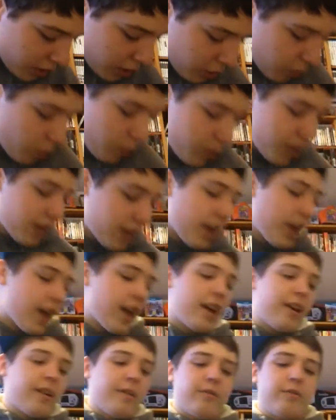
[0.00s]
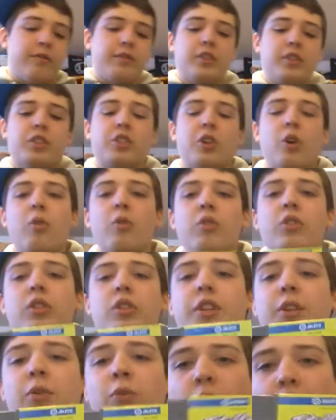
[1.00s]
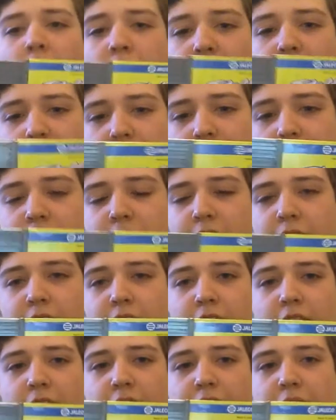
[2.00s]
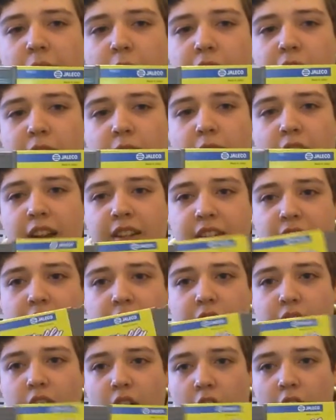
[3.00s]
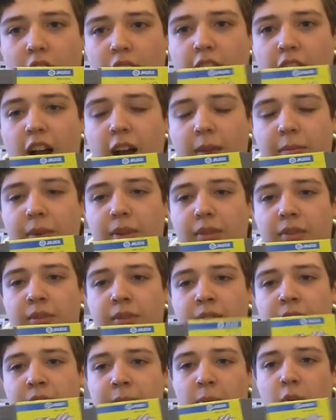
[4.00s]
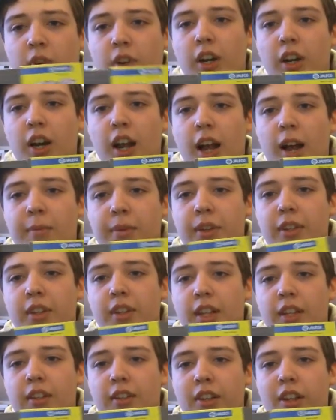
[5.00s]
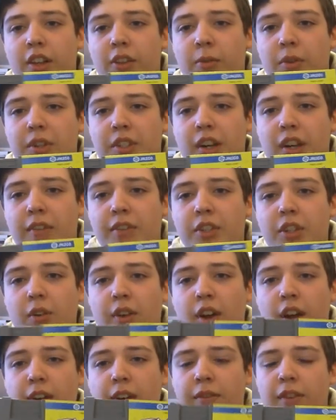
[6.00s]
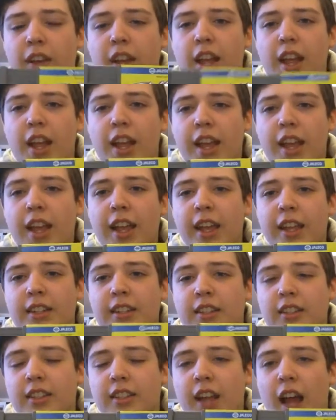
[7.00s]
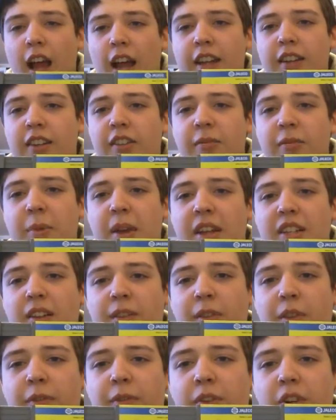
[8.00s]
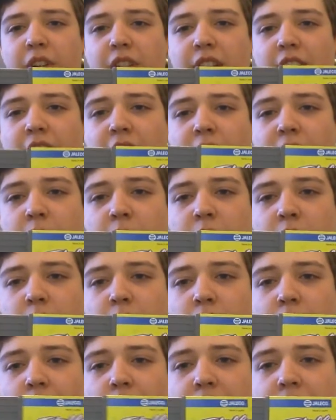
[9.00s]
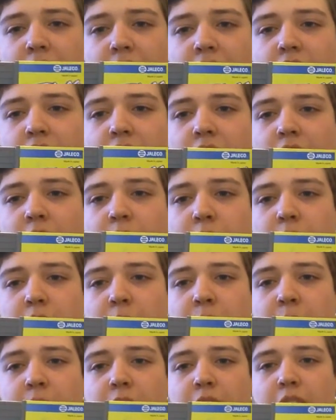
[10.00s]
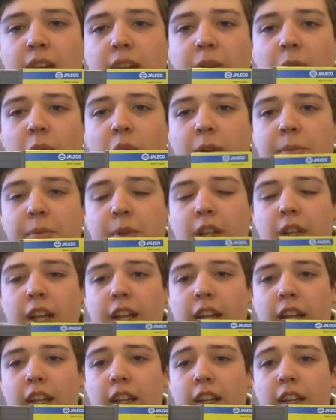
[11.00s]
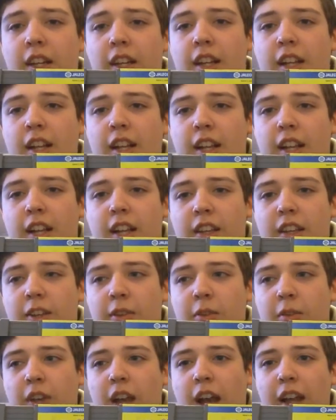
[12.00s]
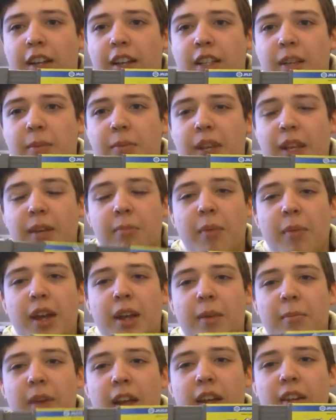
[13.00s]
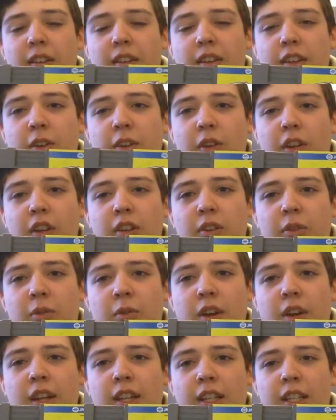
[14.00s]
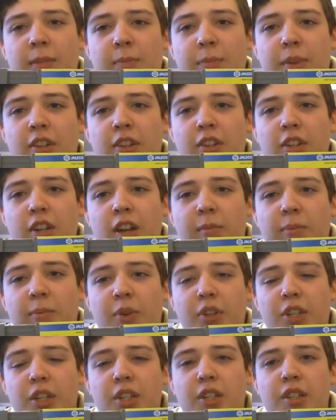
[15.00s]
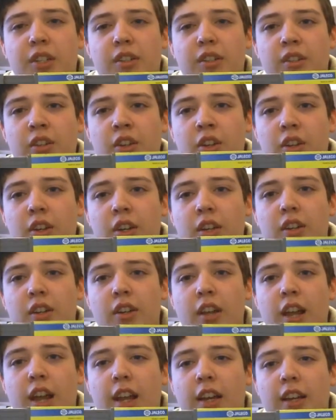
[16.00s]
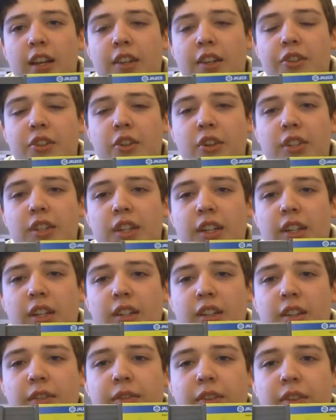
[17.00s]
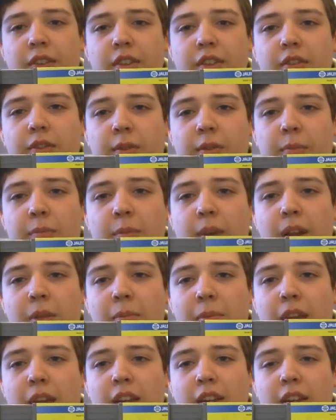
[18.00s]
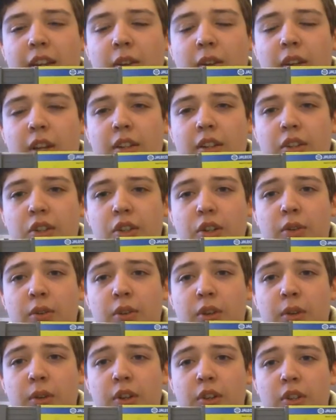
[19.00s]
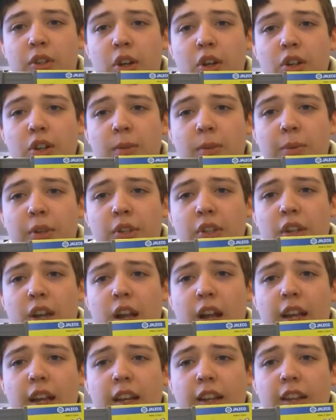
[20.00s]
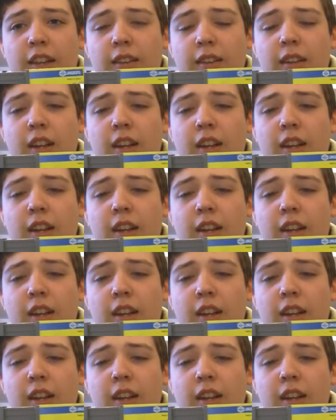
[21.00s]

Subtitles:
We have Totally Rad, and Totally Rad is another uncommon. It's more uncommon than the other ones that I've shown off. It's kind of based off of the first stage, which was the only stage I could complete while playing it. You kind of seems like Mega Man. You can do a spin jump, which is good and interesting, different from Mega Man. You can shoot, you can charge up your shot,